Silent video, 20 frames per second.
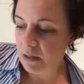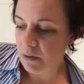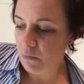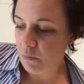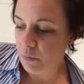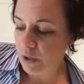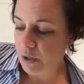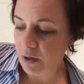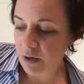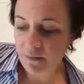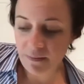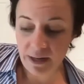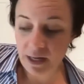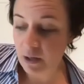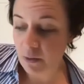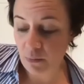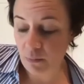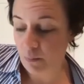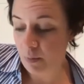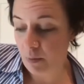we don't
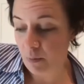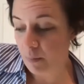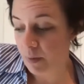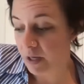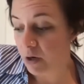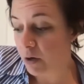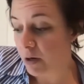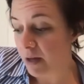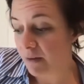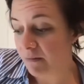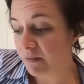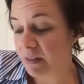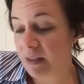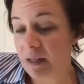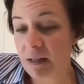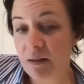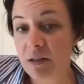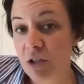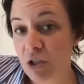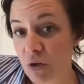have
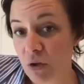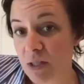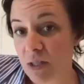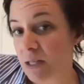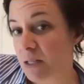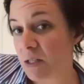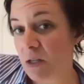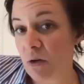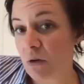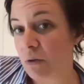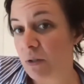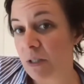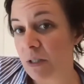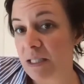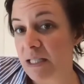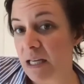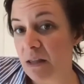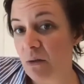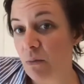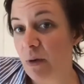that. Tuesday is the only
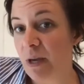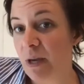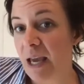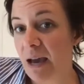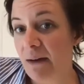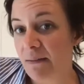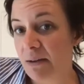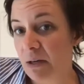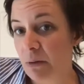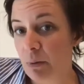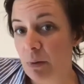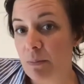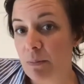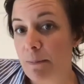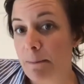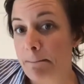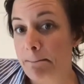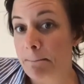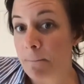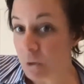day that we have anyone
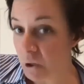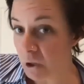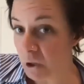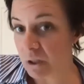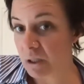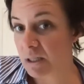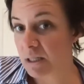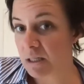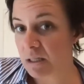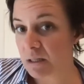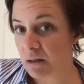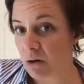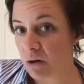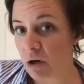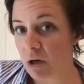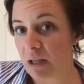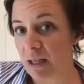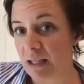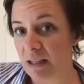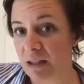booked
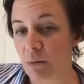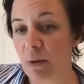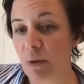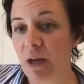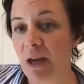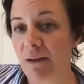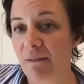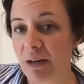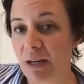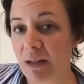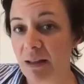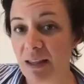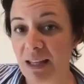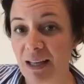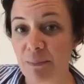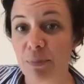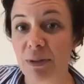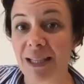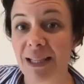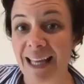or like that we have
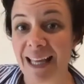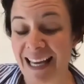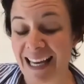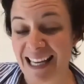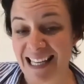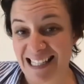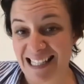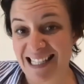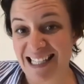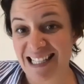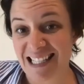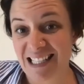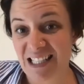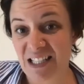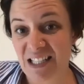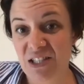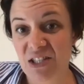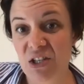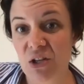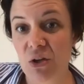anything planned.
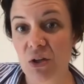So